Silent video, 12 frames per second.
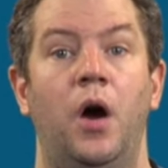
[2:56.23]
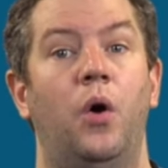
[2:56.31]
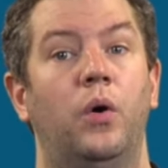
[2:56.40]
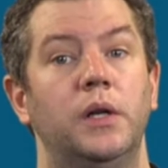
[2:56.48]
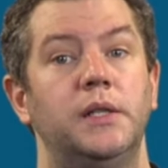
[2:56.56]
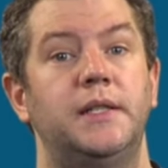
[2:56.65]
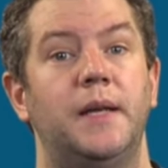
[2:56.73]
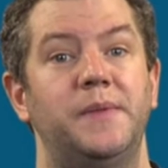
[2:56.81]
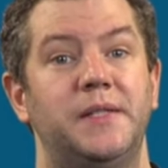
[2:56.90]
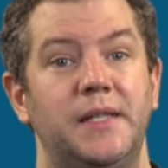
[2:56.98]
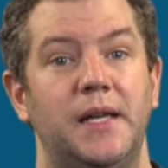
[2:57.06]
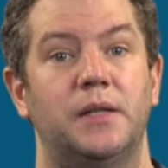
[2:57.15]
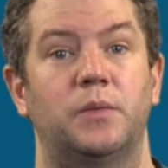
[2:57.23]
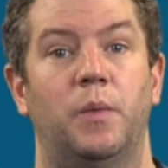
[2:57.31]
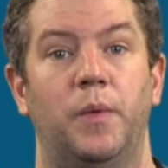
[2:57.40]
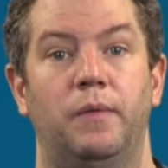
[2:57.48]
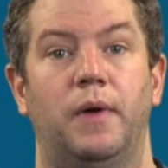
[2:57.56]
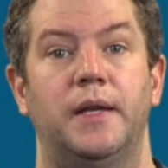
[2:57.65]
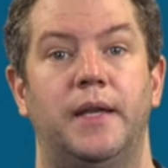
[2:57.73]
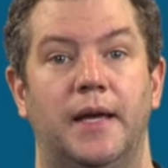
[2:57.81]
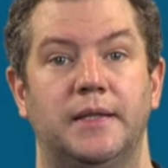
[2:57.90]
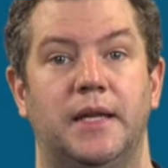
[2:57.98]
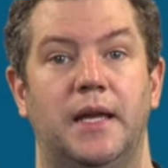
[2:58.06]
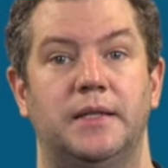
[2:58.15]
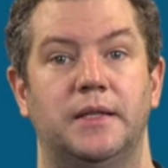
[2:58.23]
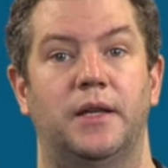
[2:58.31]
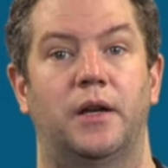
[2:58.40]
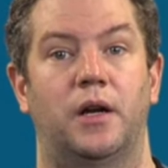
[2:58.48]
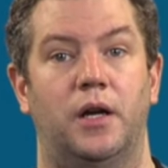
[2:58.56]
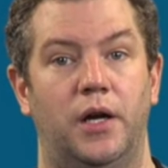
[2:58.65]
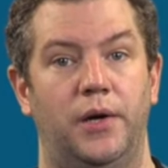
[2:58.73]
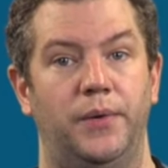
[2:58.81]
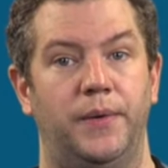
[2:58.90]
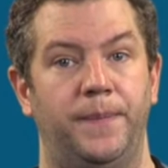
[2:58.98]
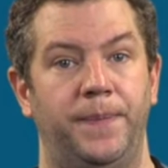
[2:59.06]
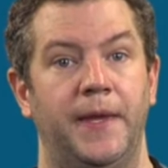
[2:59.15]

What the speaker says: or in step 6 when we run test cases on our code.